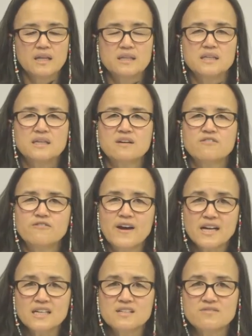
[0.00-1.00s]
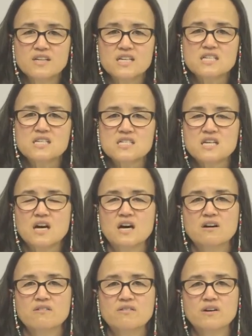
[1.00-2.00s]
The effectiveness
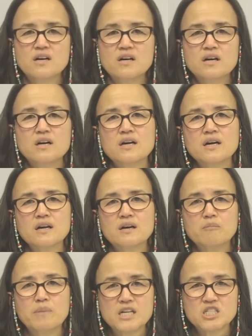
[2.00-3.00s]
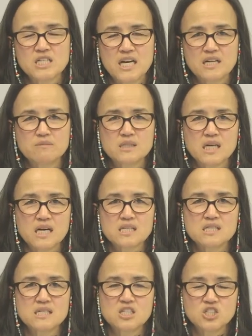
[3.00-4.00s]
of botulinum
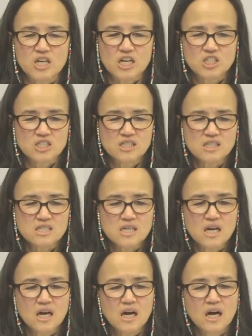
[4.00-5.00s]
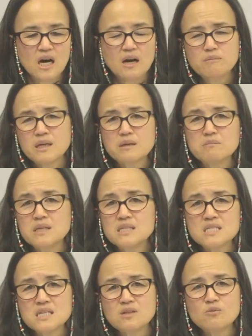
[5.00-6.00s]
toxin injections can be
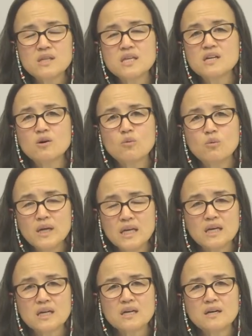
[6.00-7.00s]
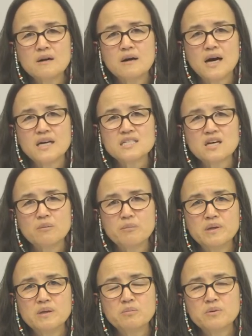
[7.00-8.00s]
seen within a week. I tell
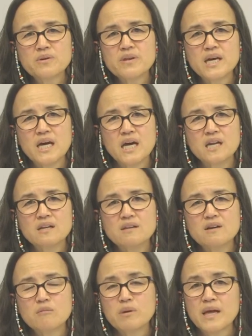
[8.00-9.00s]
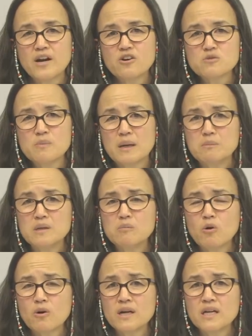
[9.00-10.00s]
people that their bladders might be
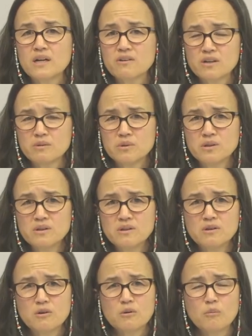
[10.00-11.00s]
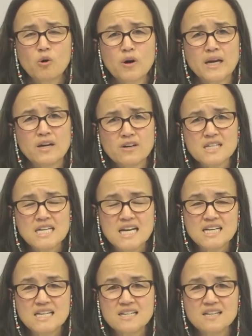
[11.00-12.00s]
more irritable or more
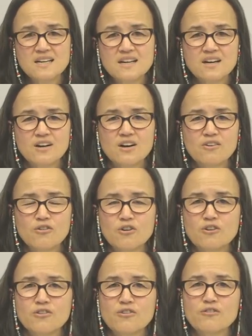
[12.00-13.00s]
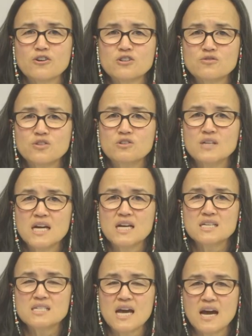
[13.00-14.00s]
irritated for the first few
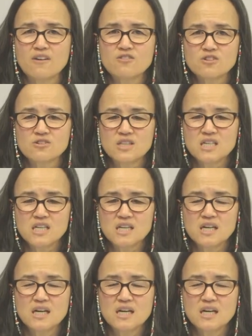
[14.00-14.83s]
days after the